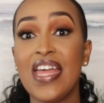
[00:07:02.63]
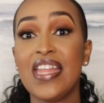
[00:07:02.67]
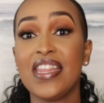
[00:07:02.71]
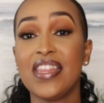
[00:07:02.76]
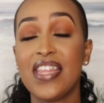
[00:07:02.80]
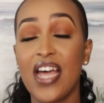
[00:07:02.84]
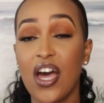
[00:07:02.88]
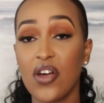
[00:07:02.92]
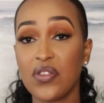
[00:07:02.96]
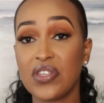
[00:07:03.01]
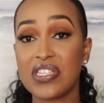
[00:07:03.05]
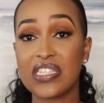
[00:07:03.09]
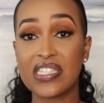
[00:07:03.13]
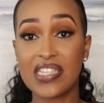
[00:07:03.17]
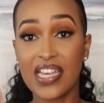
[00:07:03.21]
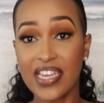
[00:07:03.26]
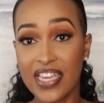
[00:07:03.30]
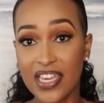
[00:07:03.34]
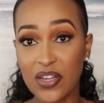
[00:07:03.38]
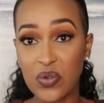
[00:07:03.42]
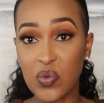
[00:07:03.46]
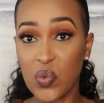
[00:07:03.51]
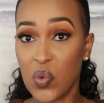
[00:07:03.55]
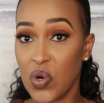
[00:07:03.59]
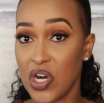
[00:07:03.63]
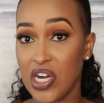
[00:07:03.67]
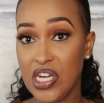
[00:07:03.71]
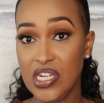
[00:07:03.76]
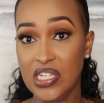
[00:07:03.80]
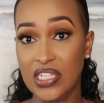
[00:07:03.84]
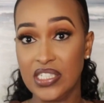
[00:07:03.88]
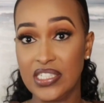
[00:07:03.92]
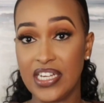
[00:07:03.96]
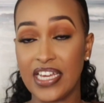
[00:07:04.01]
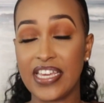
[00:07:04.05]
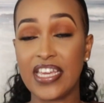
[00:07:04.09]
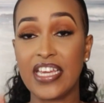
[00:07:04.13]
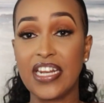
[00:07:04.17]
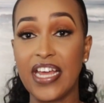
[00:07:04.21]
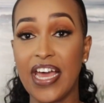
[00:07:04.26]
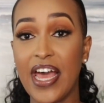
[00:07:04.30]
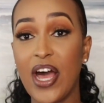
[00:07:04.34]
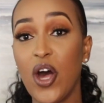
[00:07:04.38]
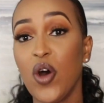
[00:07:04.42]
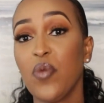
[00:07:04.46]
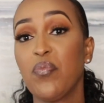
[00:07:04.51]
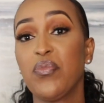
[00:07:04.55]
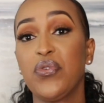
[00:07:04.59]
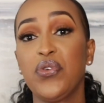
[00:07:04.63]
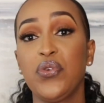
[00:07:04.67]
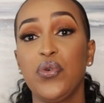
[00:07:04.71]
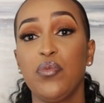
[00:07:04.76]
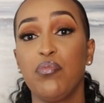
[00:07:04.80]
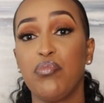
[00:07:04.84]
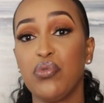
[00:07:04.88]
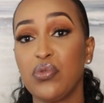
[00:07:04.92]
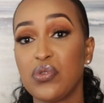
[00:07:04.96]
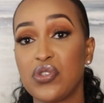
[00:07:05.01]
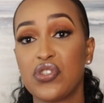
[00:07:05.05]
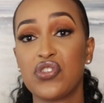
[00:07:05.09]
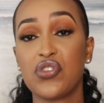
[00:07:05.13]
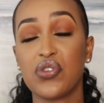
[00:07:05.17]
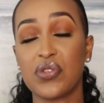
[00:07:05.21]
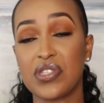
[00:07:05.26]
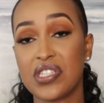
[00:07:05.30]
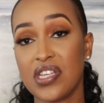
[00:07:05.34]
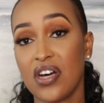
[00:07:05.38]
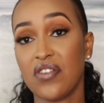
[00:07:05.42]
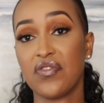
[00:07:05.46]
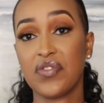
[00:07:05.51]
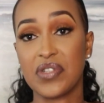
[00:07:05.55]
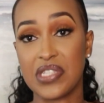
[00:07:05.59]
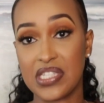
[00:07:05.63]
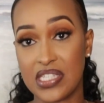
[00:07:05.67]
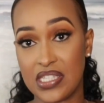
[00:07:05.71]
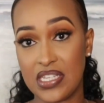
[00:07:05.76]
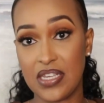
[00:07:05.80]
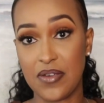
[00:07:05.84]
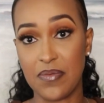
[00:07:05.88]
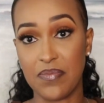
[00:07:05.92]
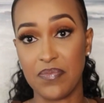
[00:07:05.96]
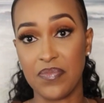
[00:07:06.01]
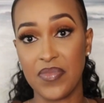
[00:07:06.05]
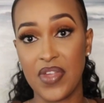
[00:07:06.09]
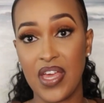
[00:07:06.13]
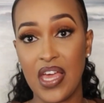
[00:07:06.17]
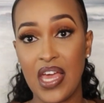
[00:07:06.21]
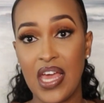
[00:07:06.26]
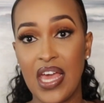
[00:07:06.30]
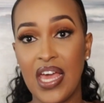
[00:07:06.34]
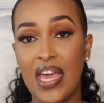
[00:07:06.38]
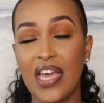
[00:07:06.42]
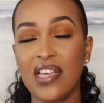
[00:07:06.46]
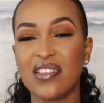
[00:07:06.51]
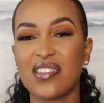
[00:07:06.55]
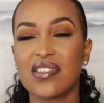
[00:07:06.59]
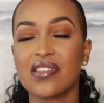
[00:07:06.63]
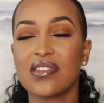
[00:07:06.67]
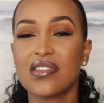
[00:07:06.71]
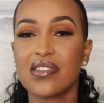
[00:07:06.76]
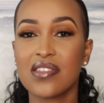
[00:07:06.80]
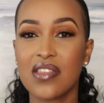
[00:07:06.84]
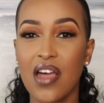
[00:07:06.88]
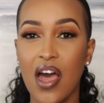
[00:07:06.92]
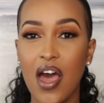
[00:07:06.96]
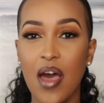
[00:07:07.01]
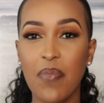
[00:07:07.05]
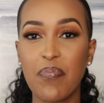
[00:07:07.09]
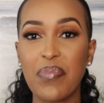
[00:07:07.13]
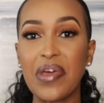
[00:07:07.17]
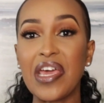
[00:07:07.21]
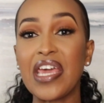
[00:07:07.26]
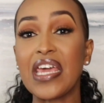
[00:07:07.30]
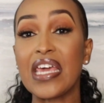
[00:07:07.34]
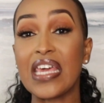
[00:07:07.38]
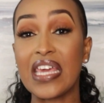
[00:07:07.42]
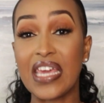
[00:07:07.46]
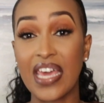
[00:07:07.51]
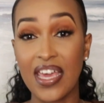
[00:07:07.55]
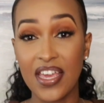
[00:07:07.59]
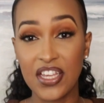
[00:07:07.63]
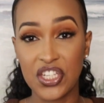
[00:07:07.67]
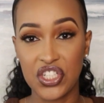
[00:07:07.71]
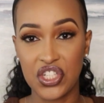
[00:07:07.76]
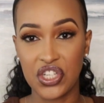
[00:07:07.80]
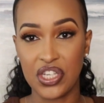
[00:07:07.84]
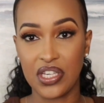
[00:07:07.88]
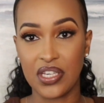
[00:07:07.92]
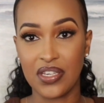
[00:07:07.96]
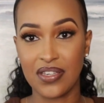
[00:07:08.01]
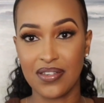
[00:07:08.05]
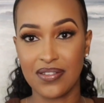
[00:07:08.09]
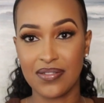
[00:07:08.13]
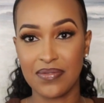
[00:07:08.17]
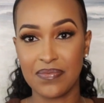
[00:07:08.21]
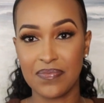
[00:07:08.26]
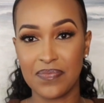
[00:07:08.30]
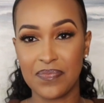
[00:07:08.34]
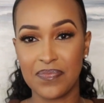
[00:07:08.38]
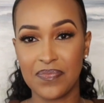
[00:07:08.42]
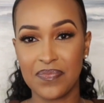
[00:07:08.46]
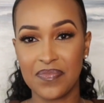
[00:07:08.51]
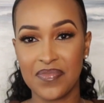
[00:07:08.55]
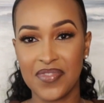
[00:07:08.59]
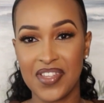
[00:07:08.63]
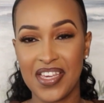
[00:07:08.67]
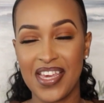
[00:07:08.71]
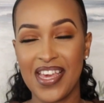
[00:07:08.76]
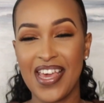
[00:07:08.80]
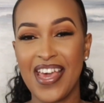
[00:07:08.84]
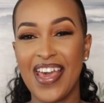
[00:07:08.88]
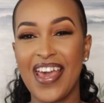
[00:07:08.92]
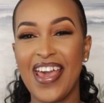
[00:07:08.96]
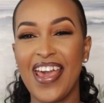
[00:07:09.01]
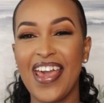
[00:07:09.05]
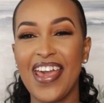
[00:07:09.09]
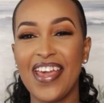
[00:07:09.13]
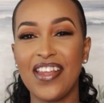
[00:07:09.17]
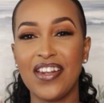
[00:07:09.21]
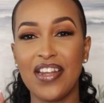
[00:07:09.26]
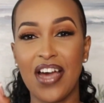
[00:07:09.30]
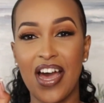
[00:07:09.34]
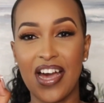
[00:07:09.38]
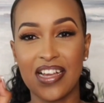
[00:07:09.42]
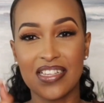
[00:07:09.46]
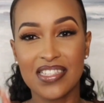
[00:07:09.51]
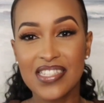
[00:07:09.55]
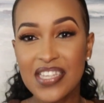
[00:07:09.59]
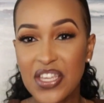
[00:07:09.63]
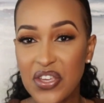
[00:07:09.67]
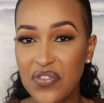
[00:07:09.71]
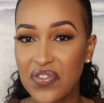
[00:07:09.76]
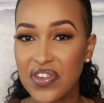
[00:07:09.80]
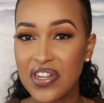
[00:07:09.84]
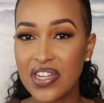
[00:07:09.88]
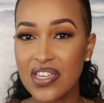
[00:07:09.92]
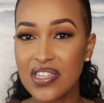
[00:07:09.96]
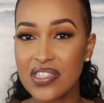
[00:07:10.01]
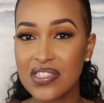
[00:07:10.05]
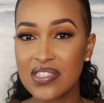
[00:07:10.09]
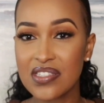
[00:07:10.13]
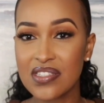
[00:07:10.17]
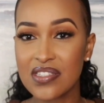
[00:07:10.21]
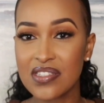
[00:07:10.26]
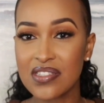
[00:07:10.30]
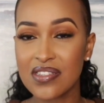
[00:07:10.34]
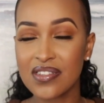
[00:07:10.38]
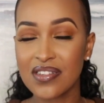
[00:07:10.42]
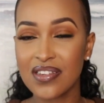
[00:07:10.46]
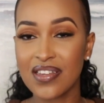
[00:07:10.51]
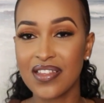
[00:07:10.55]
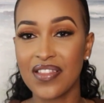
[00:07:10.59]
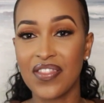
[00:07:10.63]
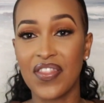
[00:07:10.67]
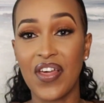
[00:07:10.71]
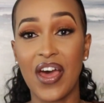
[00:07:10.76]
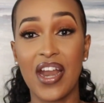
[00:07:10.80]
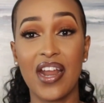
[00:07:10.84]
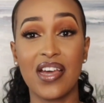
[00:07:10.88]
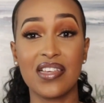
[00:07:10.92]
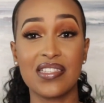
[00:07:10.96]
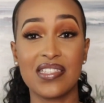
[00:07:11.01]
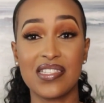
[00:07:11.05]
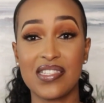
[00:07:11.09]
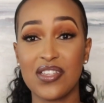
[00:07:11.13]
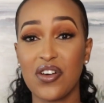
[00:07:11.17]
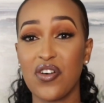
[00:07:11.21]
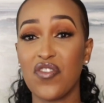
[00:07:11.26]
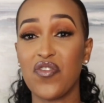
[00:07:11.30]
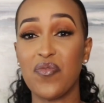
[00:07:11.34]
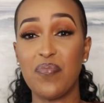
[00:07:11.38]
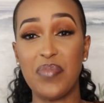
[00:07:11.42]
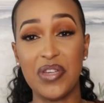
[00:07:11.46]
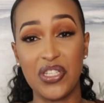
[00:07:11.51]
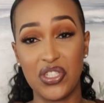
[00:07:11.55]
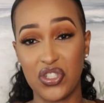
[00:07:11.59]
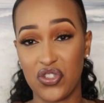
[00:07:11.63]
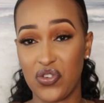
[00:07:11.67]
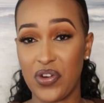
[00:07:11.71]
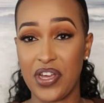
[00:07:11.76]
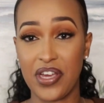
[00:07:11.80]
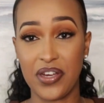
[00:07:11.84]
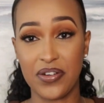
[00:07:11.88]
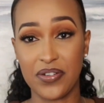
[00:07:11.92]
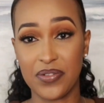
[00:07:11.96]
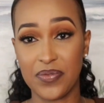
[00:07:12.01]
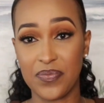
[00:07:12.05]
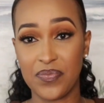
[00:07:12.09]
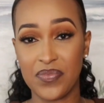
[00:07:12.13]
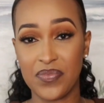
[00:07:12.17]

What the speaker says: Now, the second one that can help you boost your self-esteem is stop engaging and activities that are self-betrayal.